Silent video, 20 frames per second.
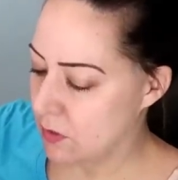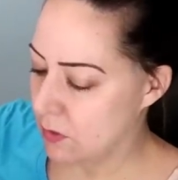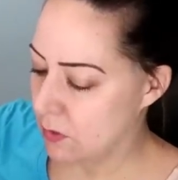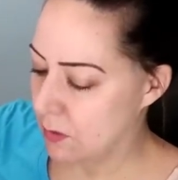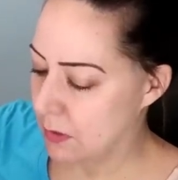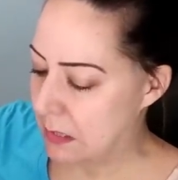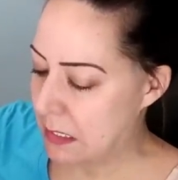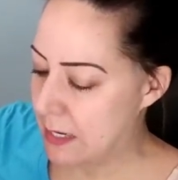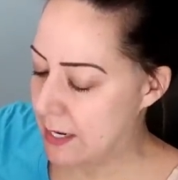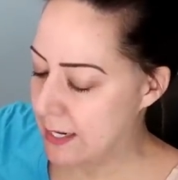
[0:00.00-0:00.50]
To
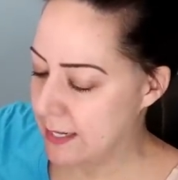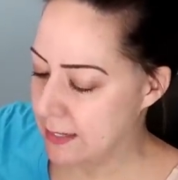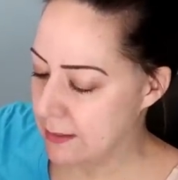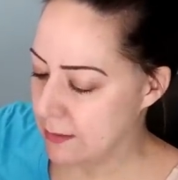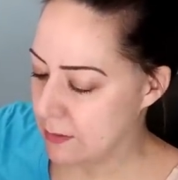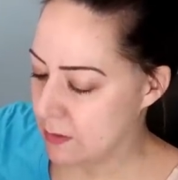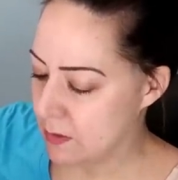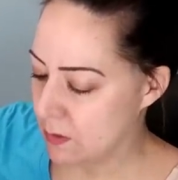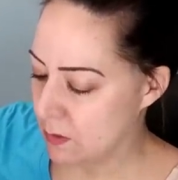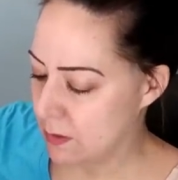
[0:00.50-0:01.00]
line
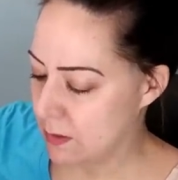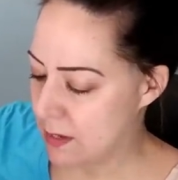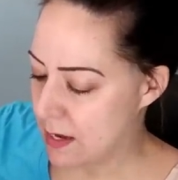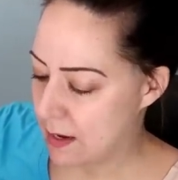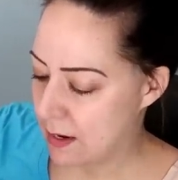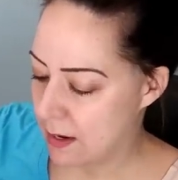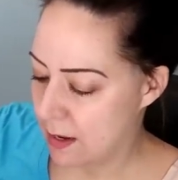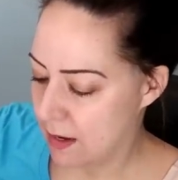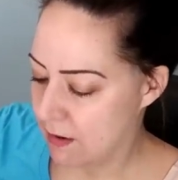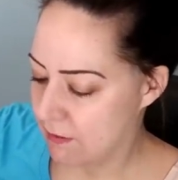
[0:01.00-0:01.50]
it so
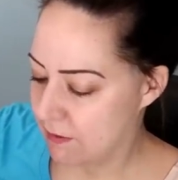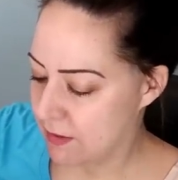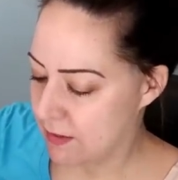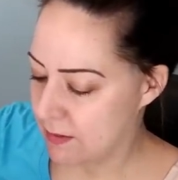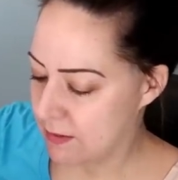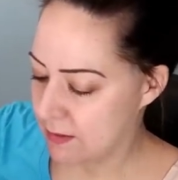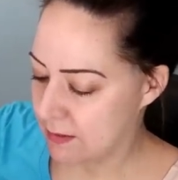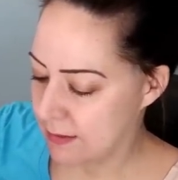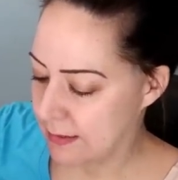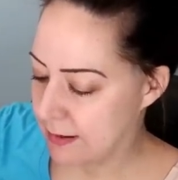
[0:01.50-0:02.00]
that if
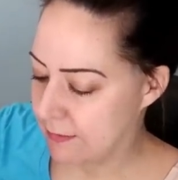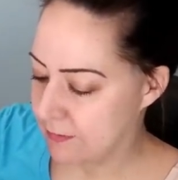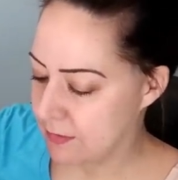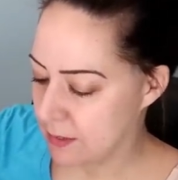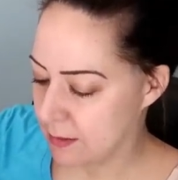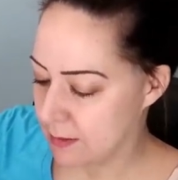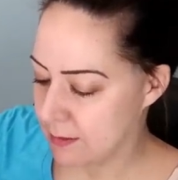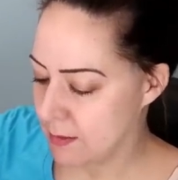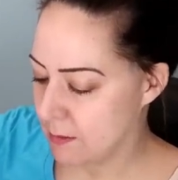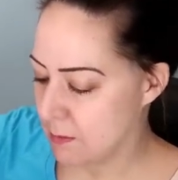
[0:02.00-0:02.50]
this is
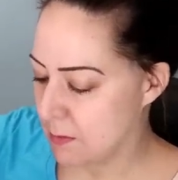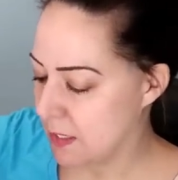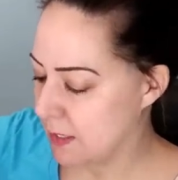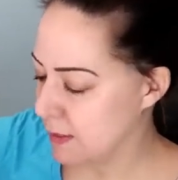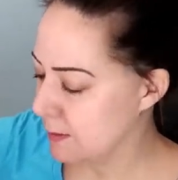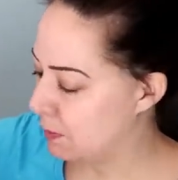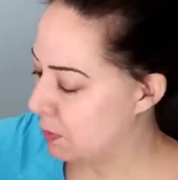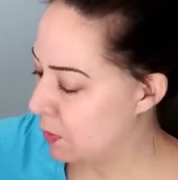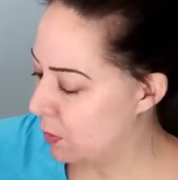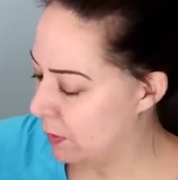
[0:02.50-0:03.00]
left on
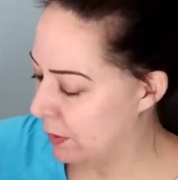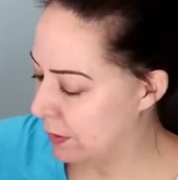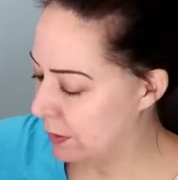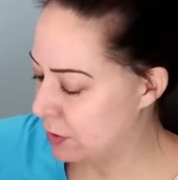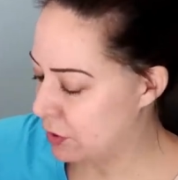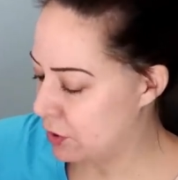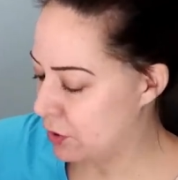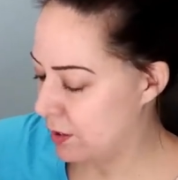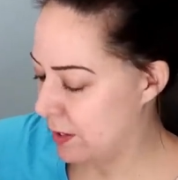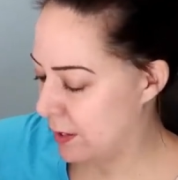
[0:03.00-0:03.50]
somebody's
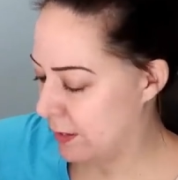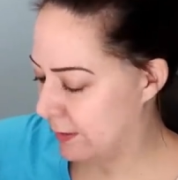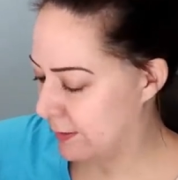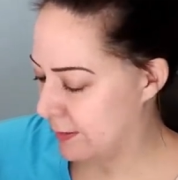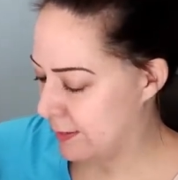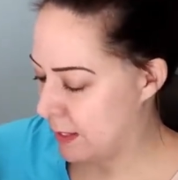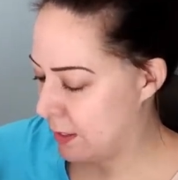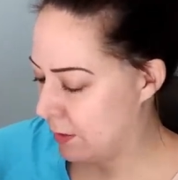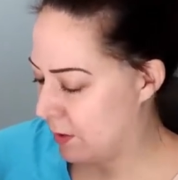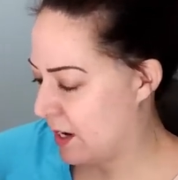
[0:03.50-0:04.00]
porch, et
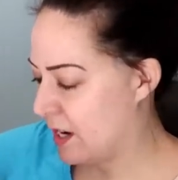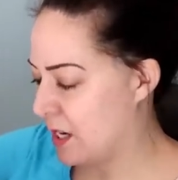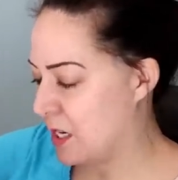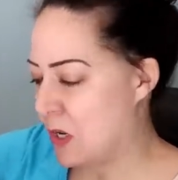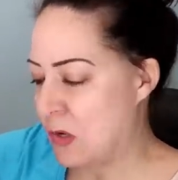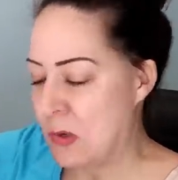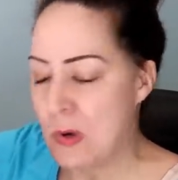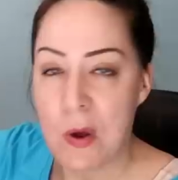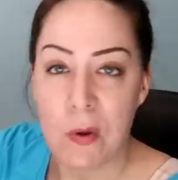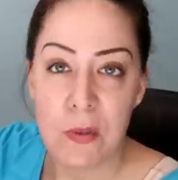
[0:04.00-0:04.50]
cetera,
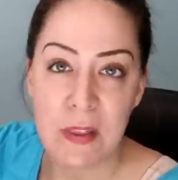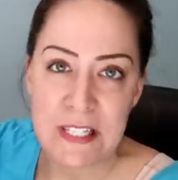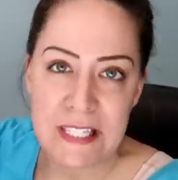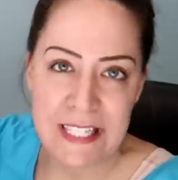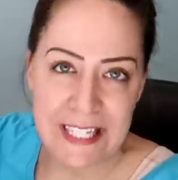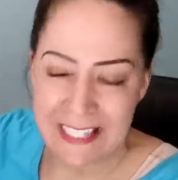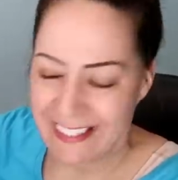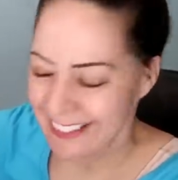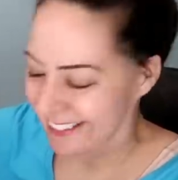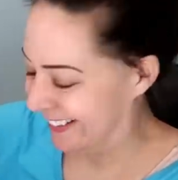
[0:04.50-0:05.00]
you know the
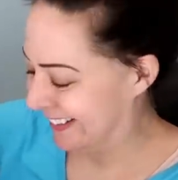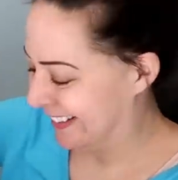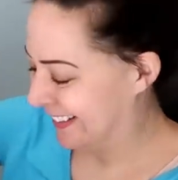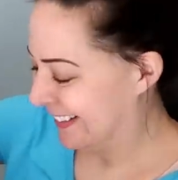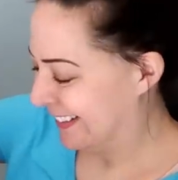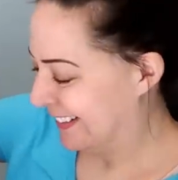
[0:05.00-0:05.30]
deal,